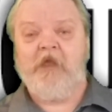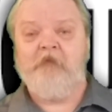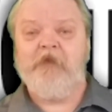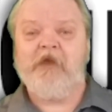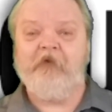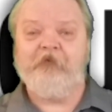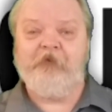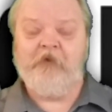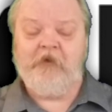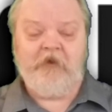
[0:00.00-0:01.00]
Because
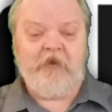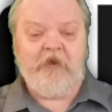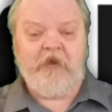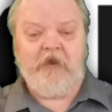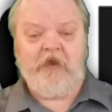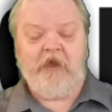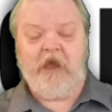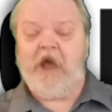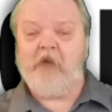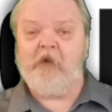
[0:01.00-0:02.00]

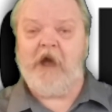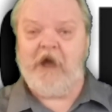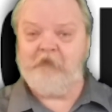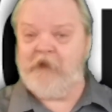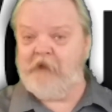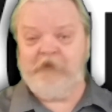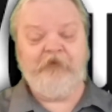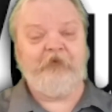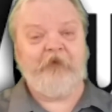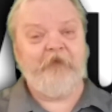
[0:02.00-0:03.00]
I'm in
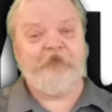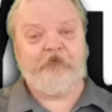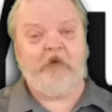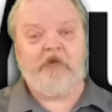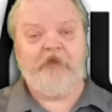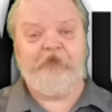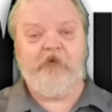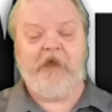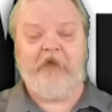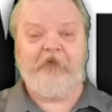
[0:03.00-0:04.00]
the same struggle as you
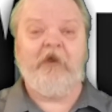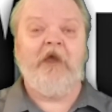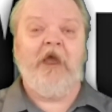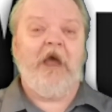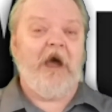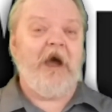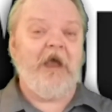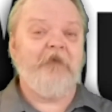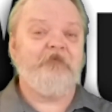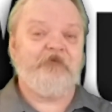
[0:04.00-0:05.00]
guys.
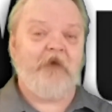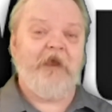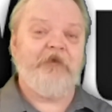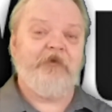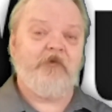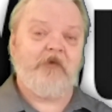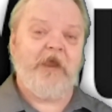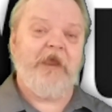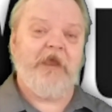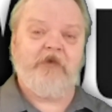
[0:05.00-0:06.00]
I'm trying to
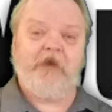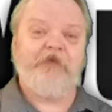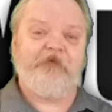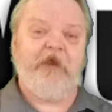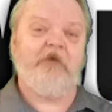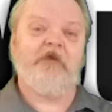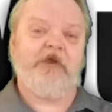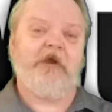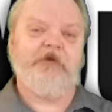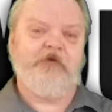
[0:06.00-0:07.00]
create a great channel
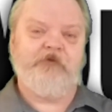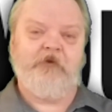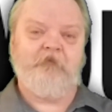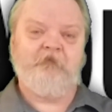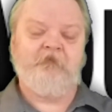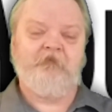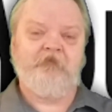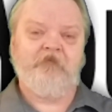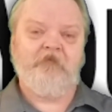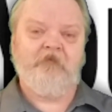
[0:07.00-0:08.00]
here on YouTube.
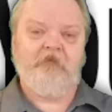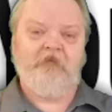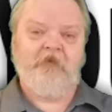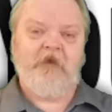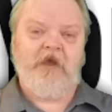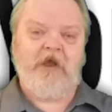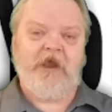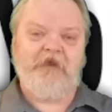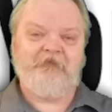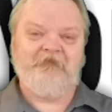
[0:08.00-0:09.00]
All
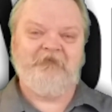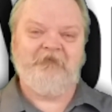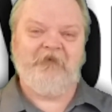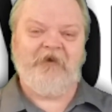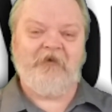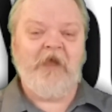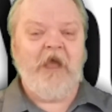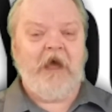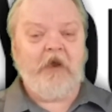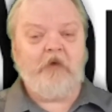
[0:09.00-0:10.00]
right? Well,
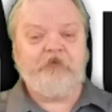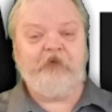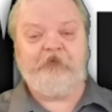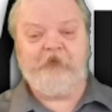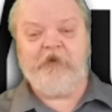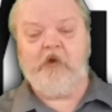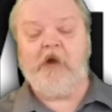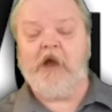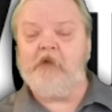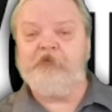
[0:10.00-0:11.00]
I hope this video
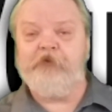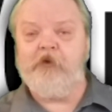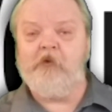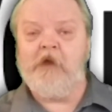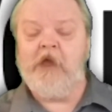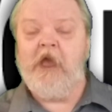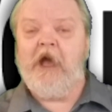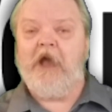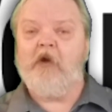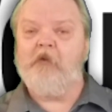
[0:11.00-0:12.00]
helps you.
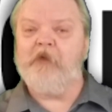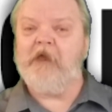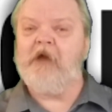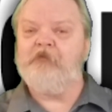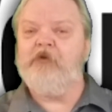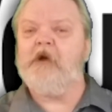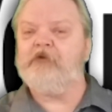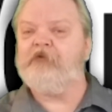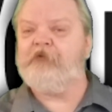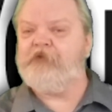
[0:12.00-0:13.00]
I hope it helps you
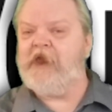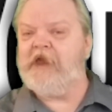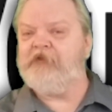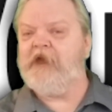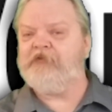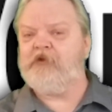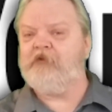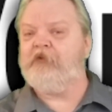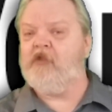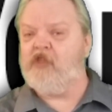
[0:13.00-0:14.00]
understand that
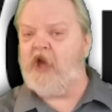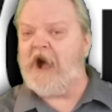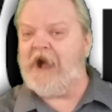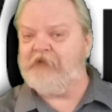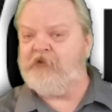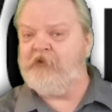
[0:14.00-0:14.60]
there's a lot